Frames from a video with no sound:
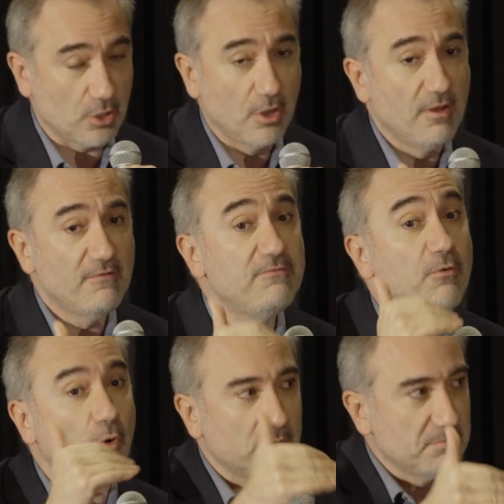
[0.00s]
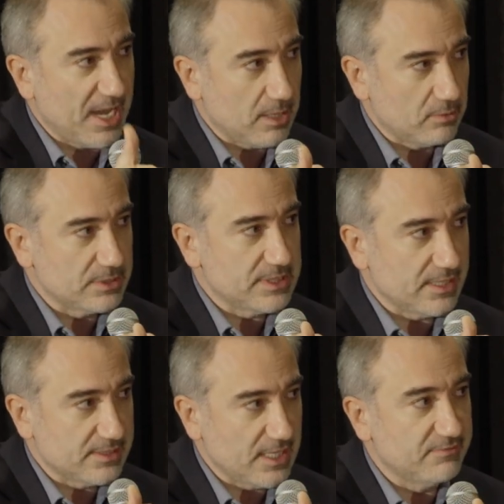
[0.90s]
So foreign powers,
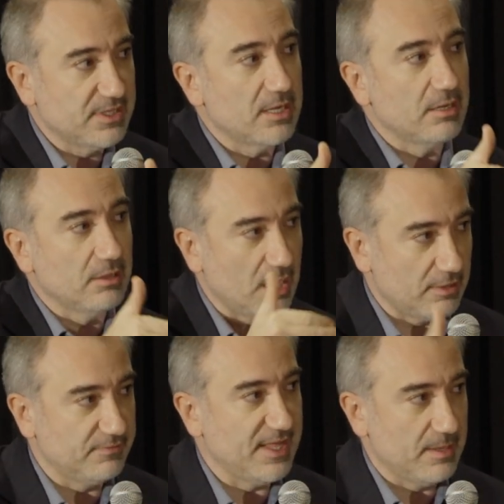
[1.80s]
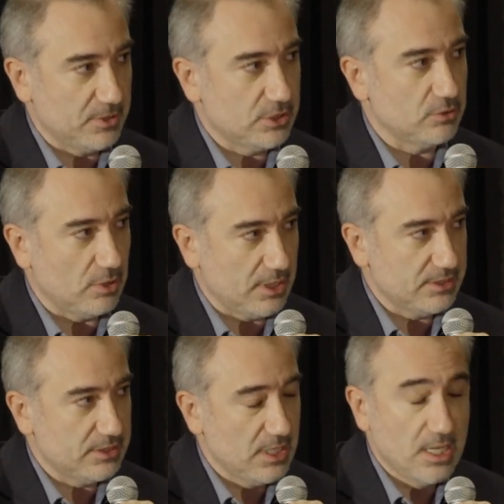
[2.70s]
yes, have done a lot of damage to
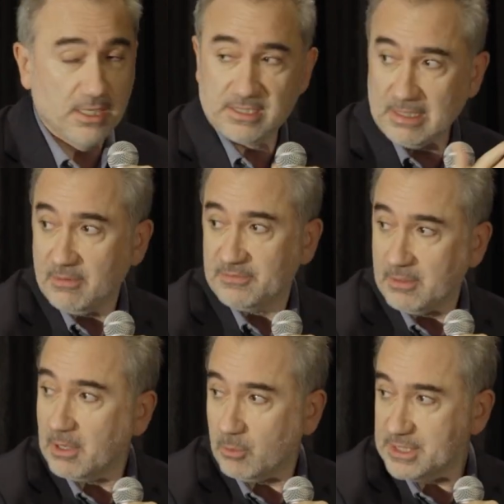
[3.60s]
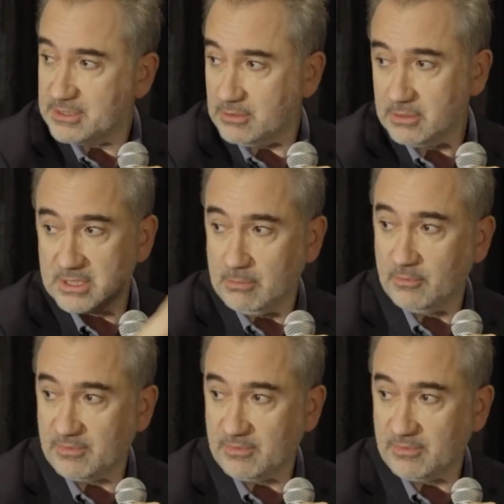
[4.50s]
us. Some of them are Western, some